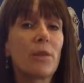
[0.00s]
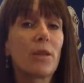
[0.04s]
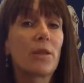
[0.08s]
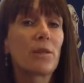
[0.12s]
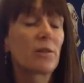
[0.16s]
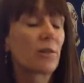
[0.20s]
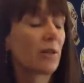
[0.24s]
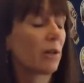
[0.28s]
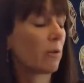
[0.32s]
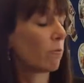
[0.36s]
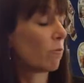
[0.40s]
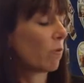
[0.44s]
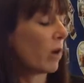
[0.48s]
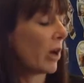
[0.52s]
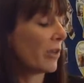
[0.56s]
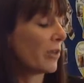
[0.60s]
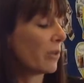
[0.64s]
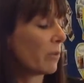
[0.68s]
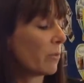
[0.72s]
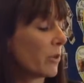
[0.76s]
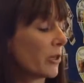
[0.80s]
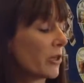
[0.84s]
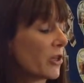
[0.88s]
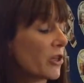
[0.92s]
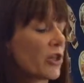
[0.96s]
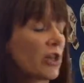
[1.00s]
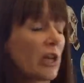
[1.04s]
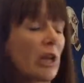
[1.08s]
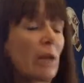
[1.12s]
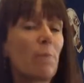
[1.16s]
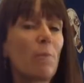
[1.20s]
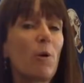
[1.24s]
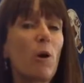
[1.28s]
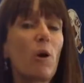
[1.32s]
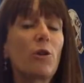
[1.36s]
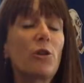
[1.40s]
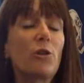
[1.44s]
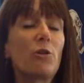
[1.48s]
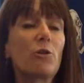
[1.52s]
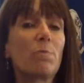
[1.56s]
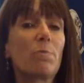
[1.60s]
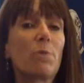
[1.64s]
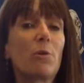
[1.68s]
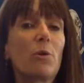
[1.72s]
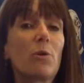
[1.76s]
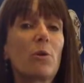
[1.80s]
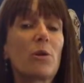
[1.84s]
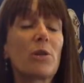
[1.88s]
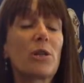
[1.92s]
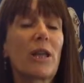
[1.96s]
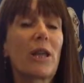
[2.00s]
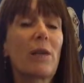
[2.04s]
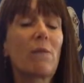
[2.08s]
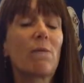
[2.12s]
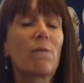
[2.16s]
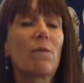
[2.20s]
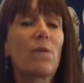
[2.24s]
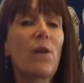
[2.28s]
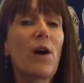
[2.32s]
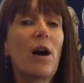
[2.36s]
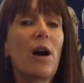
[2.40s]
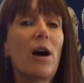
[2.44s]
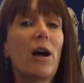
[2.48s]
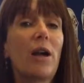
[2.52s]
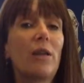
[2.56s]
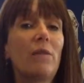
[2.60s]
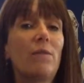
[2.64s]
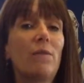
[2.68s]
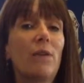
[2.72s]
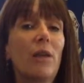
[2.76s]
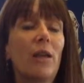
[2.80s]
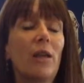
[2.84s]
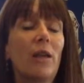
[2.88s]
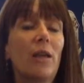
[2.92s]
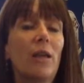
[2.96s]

So write the word ship on your board in 5,